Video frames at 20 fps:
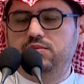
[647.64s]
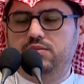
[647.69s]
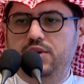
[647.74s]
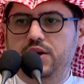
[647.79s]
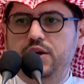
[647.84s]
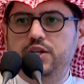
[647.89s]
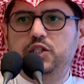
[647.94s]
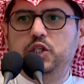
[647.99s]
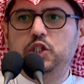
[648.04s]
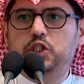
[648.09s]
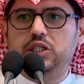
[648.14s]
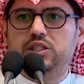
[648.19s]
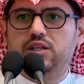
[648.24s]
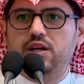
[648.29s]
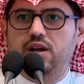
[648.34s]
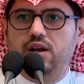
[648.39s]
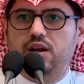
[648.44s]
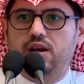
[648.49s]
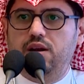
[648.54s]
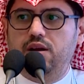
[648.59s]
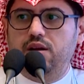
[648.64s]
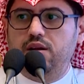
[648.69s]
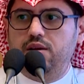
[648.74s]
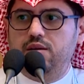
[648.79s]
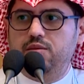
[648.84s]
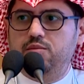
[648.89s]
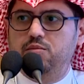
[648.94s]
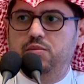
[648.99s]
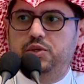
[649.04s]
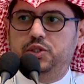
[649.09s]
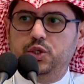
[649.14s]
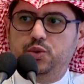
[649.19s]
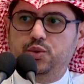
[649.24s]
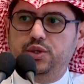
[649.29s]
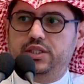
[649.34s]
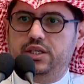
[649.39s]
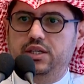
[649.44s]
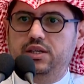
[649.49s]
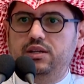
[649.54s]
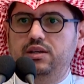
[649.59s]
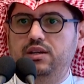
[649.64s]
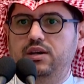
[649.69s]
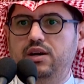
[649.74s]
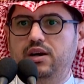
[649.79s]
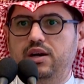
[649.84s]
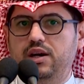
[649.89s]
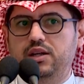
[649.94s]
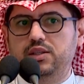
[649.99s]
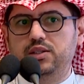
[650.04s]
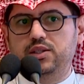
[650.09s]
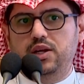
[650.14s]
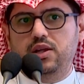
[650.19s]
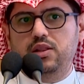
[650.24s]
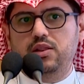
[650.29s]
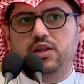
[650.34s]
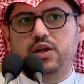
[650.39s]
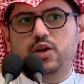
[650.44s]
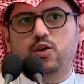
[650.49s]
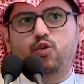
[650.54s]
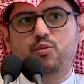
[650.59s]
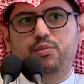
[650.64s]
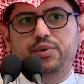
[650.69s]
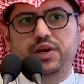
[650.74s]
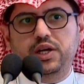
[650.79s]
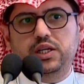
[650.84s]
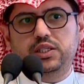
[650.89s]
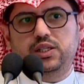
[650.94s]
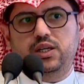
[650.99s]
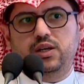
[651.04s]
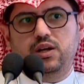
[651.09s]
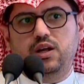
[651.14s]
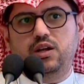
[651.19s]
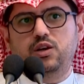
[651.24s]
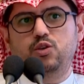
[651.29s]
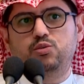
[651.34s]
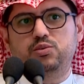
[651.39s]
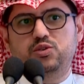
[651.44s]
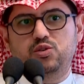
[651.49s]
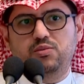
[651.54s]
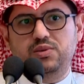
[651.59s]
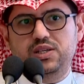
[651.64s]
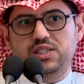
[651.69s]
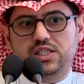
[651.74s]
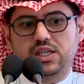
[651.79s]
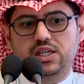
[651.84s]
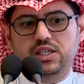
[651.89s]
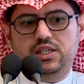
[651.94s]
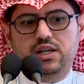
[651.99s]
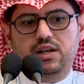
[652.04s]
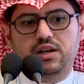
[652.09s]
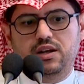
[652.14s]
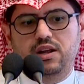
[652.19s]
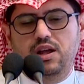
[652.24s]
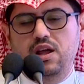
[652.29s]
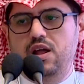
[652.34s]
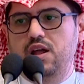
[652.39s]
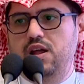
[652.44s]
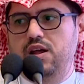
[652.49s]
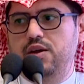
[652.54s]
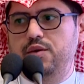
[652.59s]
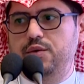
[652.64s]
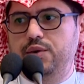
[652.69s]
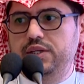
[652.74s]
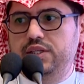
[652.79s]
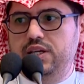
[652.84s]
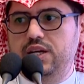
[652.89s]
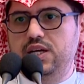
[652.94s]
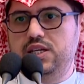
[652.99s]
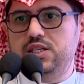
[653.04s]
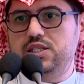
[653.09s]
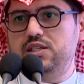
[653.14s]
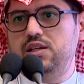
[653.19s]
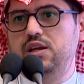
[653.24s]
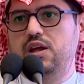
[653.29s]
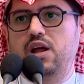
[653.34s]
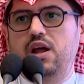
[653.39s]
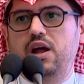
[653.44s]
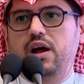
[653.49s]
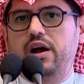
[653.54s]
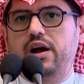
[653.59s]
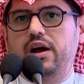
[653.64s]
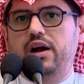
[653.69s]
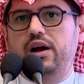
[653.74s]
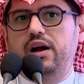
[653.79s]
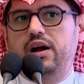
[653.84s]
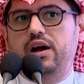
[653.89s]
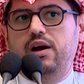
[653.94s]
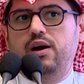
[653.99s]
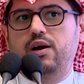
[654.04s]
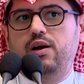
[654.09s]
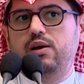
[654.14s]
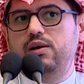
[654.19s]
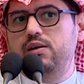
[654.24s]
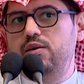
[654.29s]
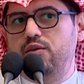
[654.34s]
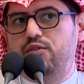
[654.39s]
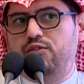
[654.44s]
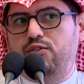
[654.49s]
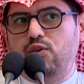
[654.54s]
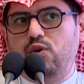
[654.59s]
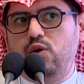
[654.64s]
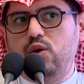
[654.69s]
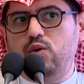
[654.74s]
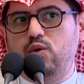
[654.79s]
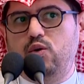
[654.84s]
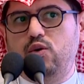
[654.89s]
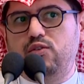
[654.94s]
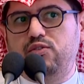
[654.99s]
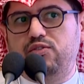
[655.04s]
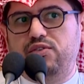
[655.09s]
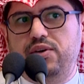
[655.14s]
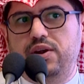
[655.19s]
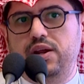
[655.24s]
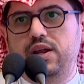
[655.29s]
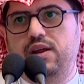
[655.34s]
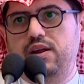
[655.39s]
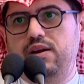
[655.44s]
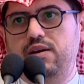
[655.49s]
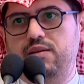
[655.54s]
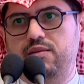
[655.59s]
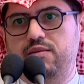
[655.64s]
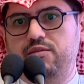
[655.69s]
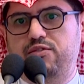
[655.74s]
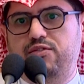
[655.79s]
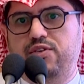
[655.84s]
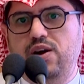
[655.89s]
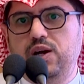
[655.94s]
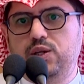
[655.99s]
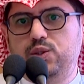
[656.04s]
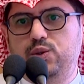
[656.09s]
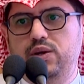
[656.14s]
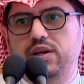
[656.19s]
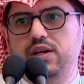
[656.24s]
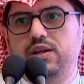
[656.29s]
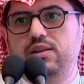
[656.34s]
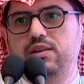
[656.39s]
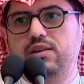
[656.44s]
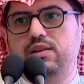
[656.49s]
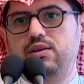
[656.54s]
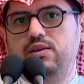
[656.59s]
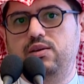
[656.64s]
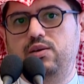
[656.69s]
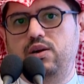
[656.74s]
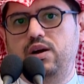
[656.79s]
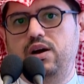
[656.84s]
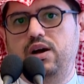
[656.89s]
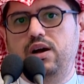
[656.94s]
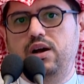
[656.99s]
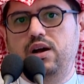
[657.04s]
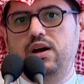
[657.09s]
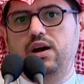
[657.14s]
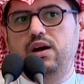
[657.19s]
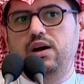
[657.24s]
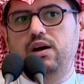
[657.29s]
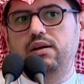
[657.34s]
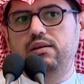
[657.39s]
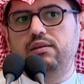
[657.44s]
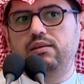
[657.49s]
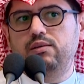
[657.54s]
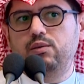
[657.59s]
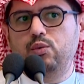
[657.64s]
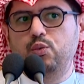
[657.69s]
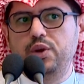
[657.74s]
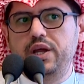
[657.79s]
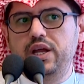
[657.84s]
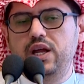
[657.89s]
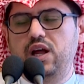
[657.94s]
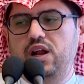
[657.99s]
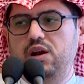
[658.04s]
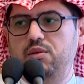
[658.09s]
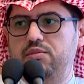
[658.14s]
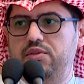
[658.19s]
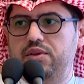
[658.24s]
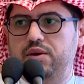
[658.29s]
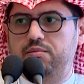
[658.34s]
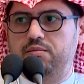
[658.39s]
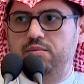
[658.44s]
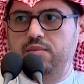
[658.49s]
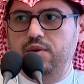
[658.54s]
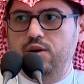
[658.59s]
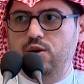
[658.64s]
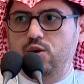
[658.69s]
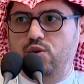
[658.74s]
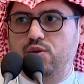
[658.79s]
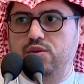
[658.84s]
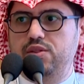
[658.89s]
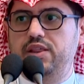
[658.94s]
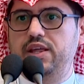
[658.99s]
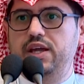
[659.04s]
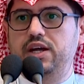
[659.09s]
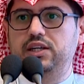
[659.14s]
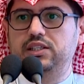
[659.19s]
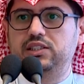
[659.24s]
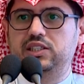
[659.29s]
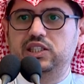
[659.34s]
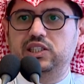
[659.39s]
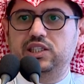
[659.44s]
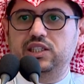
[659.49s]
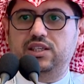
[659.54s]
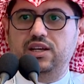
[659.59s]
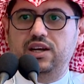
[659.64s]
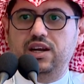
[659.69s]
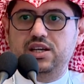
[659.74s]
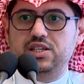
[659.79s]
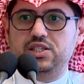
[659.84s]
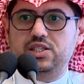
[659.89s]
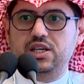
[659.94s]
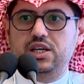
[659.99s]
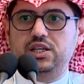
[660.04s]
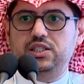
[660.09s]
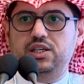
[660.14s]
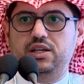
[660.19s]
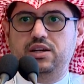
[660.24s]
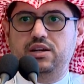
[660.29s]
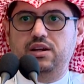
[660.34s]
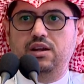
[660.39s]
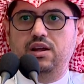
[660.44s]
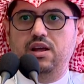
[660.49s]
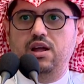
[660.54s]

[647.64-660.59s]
in digital maturity and in their operation and optimization readiness. 4 or 3 factory, we help them on their digitalization